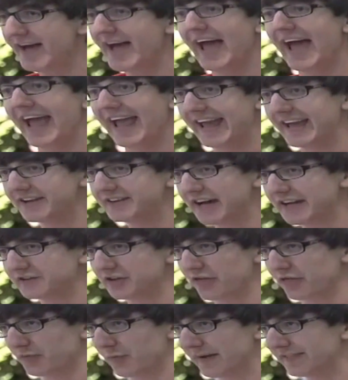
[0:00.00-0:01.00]
and not to
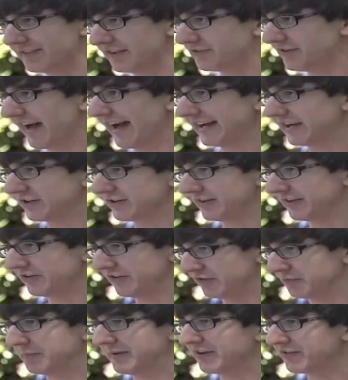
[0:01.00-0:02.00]
threaten the tiger
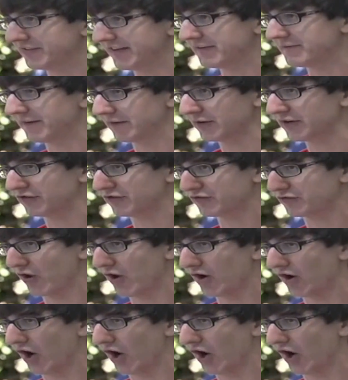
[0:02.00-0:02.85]
lilies because they have very strong